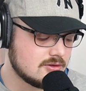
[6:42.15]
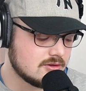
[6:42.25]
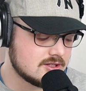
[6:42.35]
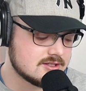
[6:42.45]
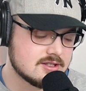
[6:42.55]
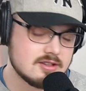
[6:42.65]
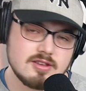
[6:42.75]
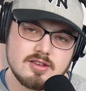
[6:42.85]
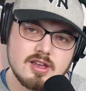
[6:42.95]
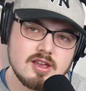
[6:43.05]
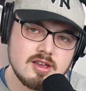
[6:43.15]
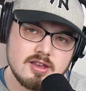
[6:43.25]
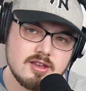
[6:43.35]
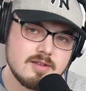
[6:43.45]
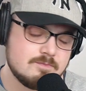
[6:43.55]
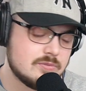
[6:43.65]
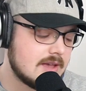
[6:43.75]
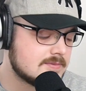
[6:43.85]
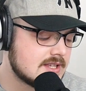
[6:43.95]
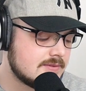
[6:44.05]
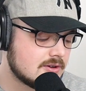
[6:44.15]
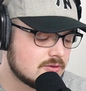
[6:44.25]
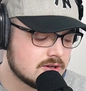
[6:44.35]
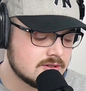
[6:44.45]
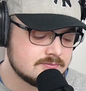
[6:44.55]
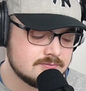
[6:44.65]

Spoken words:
on this F7 chord,